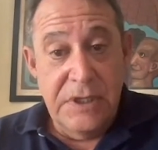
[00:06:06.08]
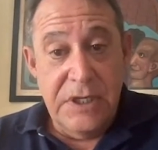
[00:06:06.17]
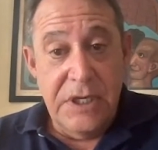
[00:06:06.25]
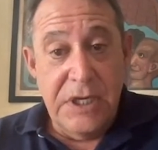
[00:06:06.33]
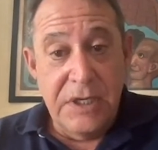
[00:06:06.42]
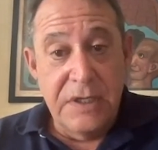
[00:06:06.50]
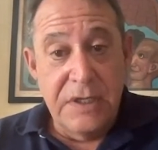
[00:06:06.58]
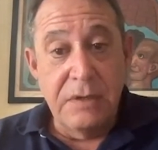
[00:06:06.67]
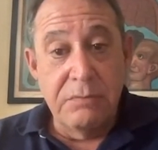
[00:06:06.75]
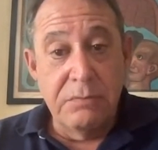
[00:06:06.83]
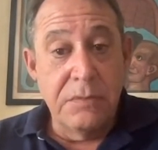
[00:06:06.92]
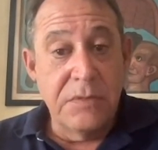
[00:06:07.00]
and
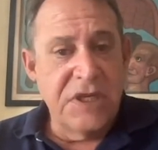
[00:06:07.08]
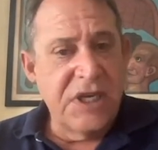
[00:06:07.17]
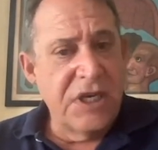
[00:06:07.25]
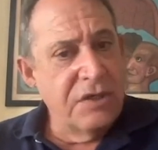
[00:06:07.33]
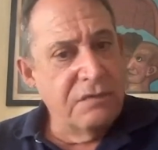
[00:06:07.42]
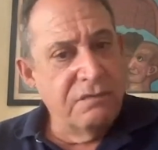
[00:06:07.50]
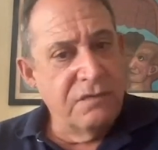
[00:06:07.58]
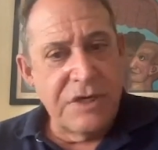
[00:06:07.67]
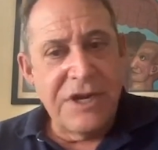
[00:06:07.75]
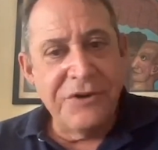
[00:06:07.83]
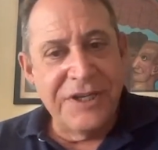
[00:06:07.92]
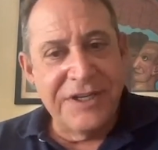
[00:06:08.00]
I'm kind of
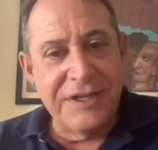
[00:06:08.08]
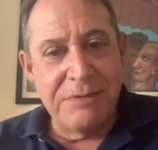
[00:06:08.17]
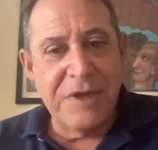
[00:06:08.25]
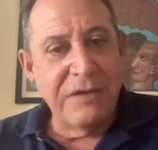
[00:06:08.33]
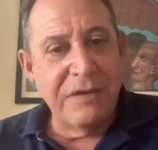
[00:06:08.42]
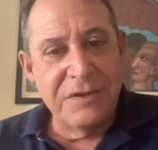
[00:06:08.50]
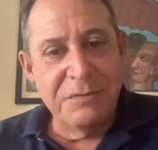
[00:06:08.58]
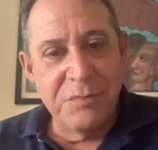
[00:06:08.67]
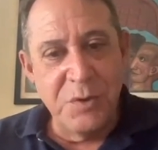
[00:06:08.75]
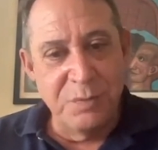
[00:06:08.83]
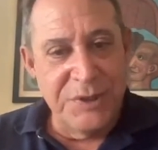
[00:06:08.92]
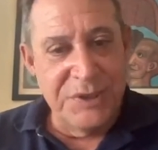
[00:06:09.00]
drowning. I'm having a
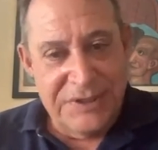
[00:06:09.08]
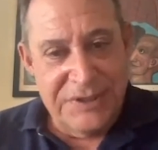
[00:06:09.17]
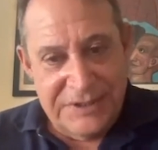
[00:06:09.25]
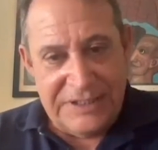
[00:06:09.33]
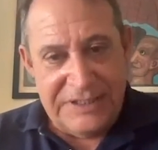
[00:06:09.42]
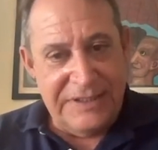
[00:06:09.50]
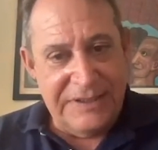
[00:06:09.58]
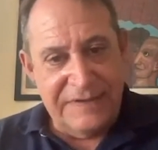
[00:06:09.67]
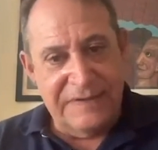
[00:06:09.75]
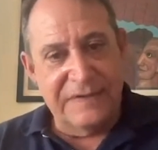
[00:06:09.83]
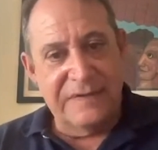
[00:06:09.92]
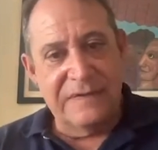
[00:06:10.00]
moment.
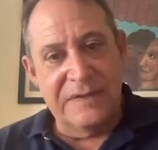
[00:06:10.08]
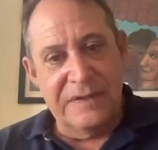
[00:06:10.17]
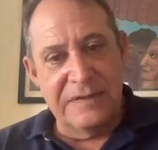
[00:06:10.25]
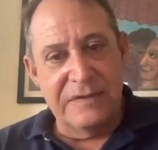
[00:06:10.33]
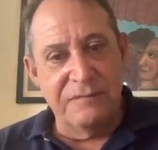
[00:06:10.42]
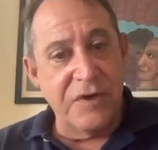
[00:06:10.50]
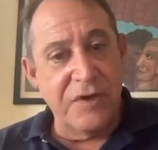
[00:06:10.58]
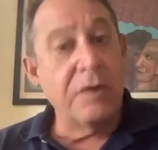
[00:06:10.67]
It's very